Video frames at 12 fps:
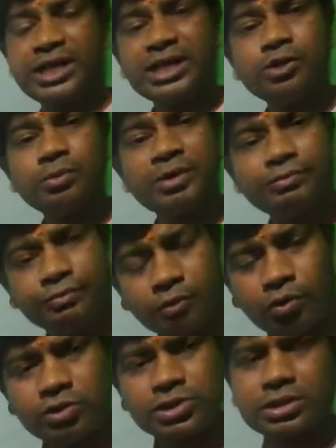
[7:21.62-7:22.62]
to be
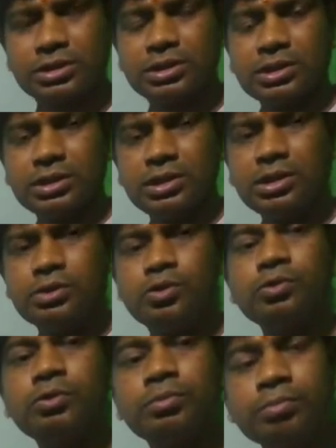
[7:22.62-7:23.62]
forced
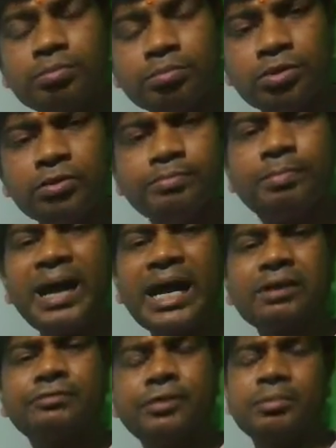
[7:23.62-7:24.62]
to move
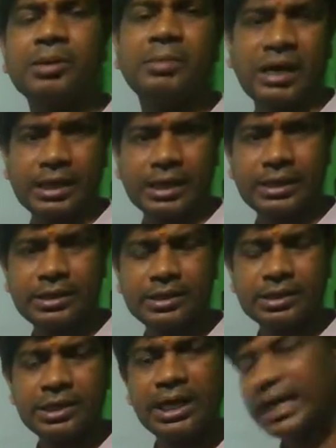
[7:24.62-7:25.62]
back from the market.
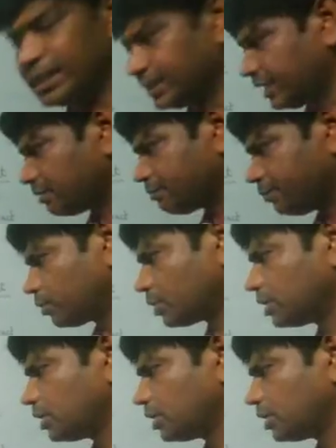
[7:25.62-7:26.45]
And therefore